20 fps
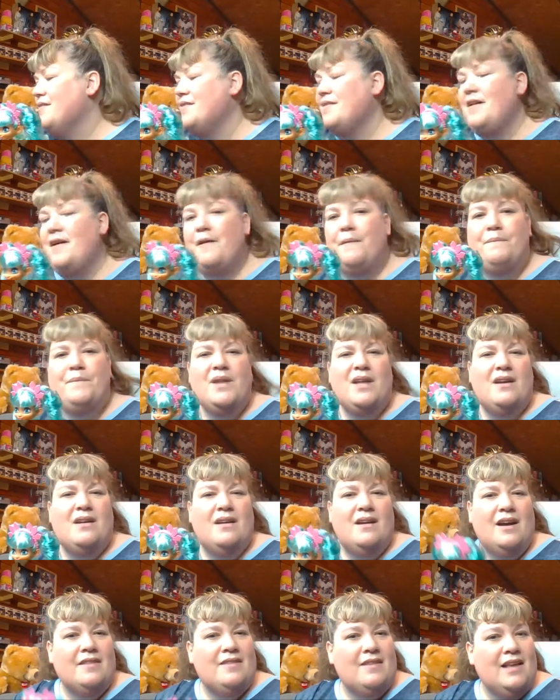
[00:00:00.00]
So,
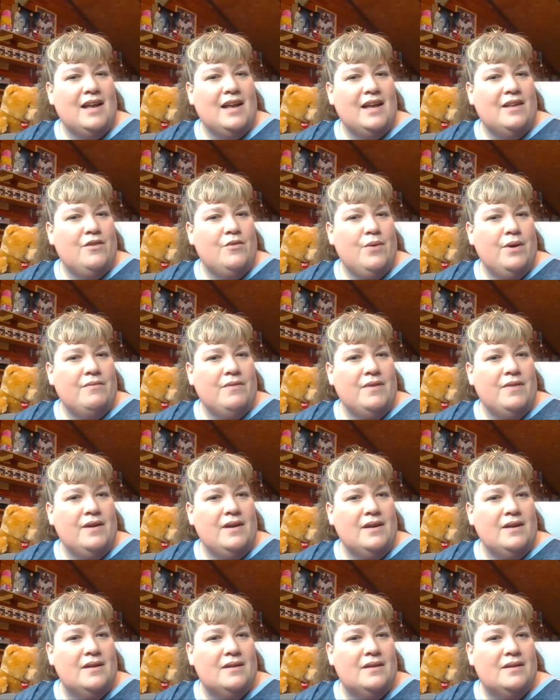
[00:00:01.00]
uh, did I do
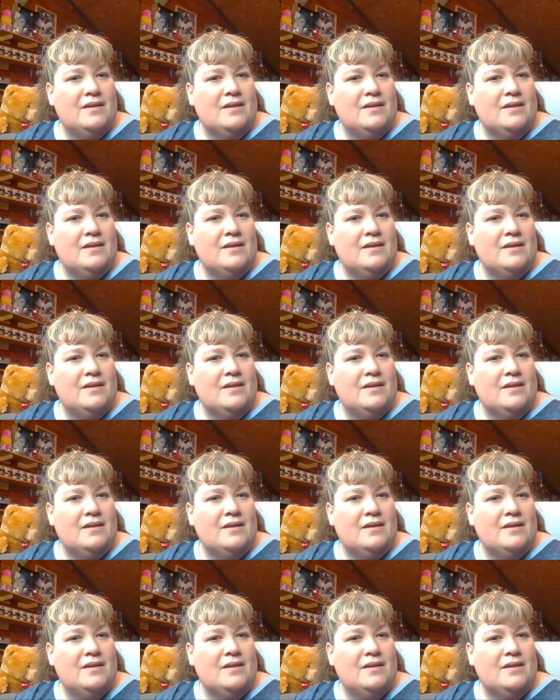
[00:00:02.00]
everything?